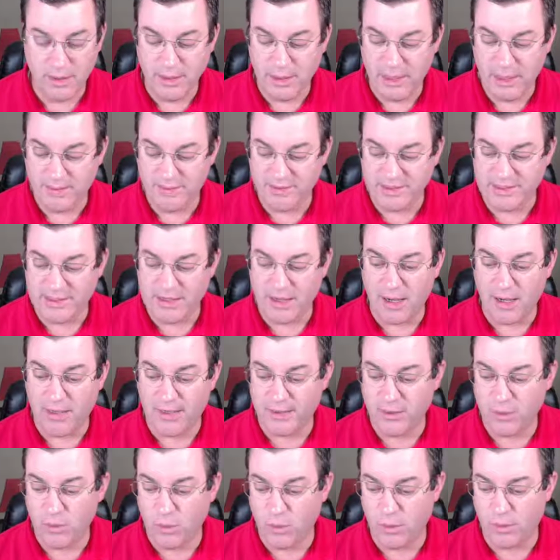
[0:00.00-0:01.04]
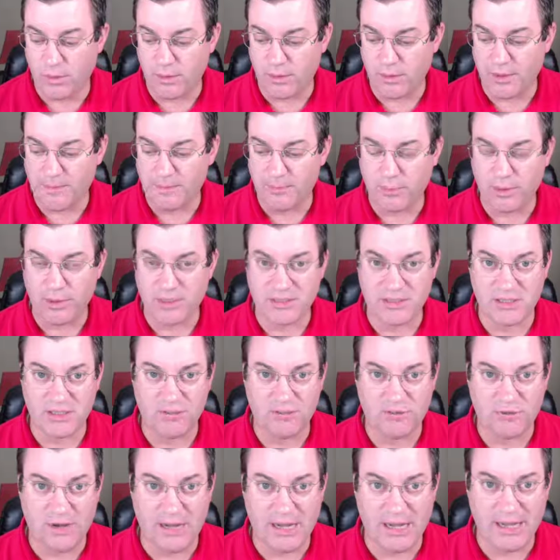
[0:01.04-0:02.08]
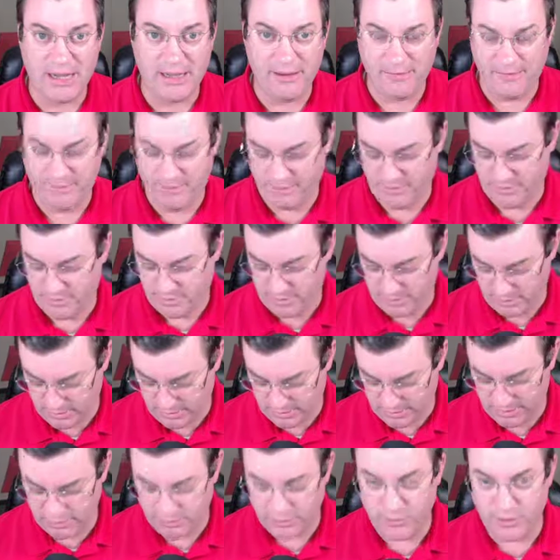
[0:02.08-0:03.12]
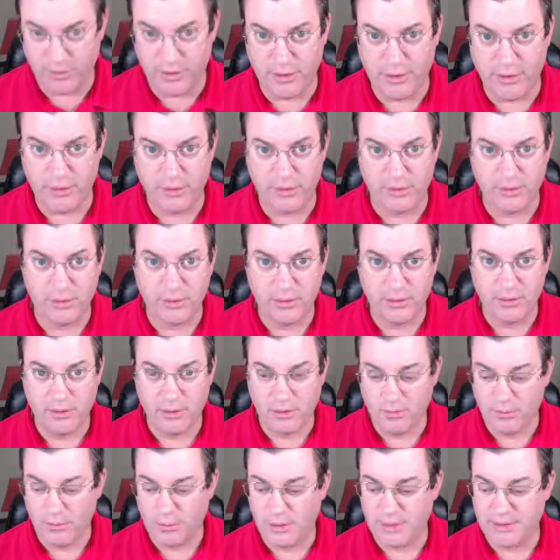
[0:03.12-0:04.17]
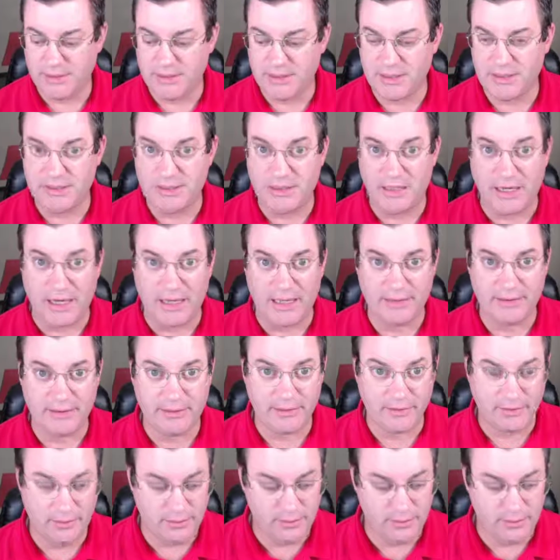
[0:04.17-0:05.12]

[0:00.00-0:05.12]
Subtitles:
Have a dotted quarter. I press the 5, enter the note, press the dot.